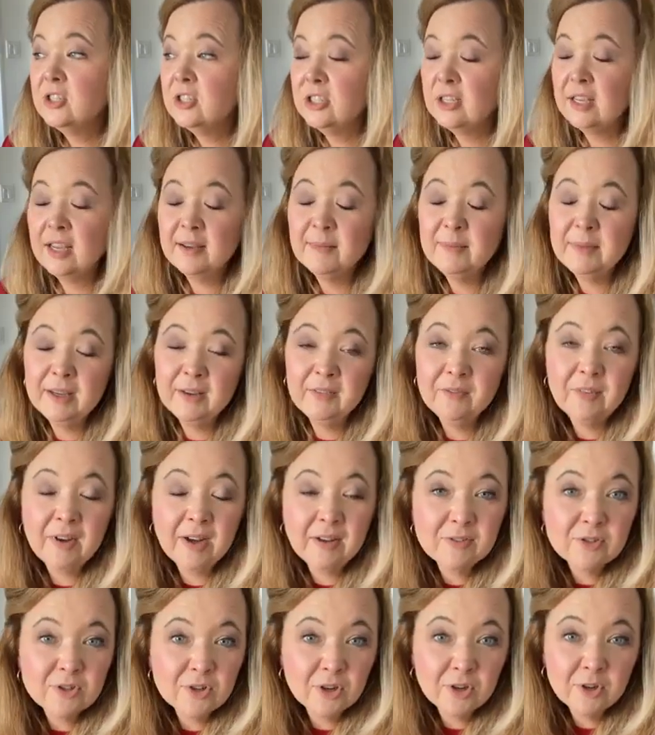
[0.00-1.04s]
She gave me a
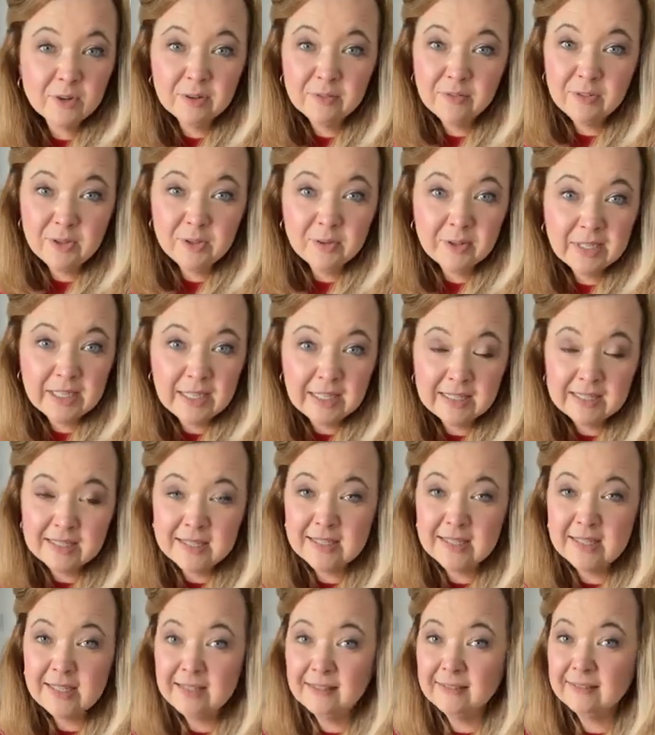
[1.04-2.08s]
5-star review on
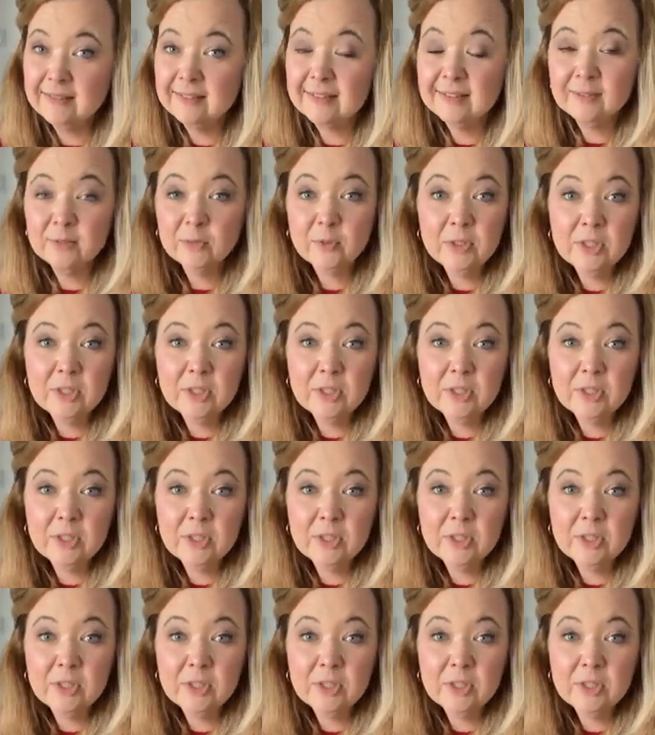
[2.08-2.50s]
Etsy,